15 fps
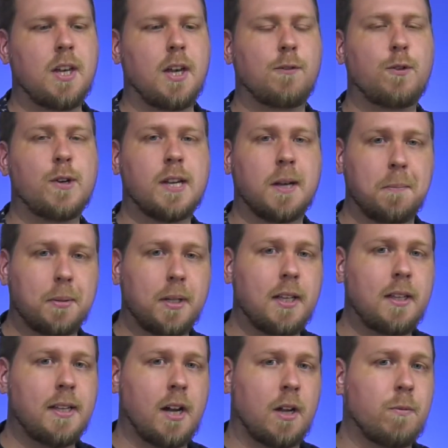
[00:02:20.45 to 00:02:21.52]
If we
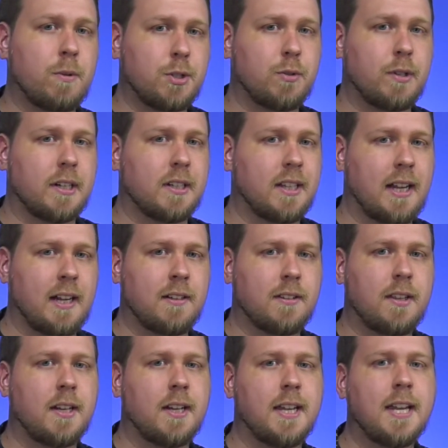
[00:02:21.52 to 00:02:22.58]
completely unrestrict that,
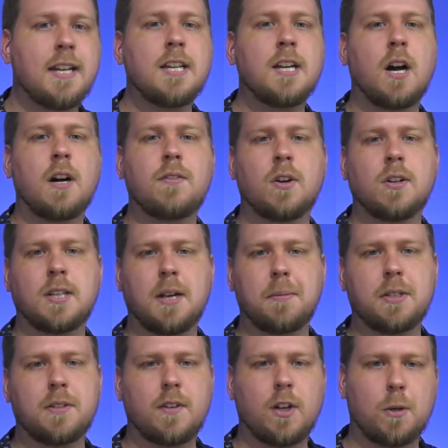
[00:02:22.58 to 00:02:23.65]
then any of our
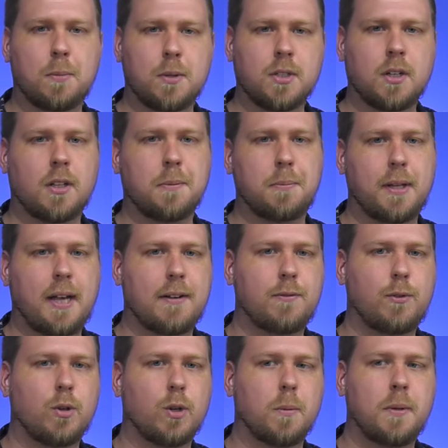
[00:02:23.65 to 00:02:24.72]
template developers on the
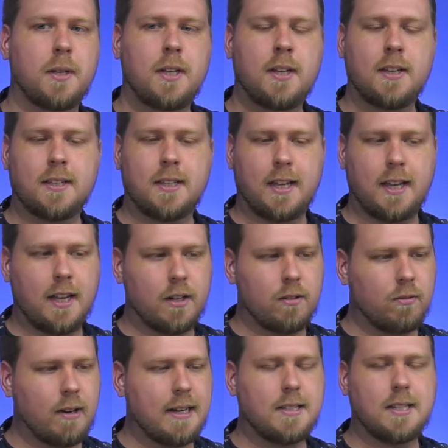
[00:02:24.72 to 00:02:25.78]
platform can
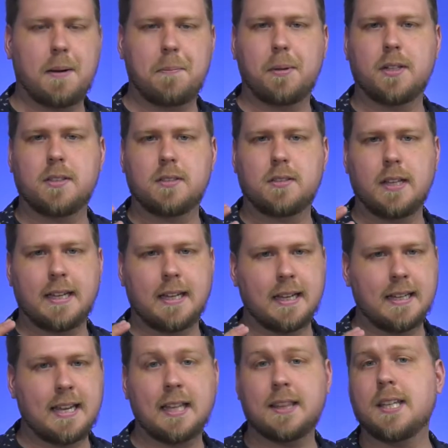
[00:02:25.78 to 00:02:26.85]
write templates. They
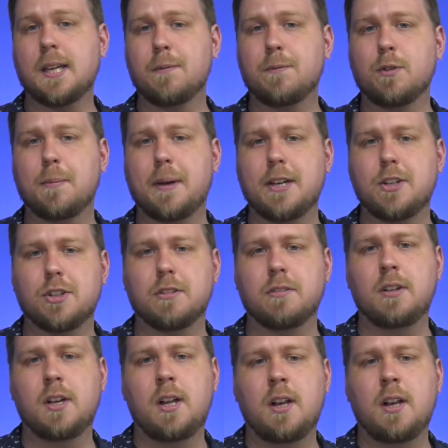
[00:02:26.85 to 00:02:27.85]
can get the information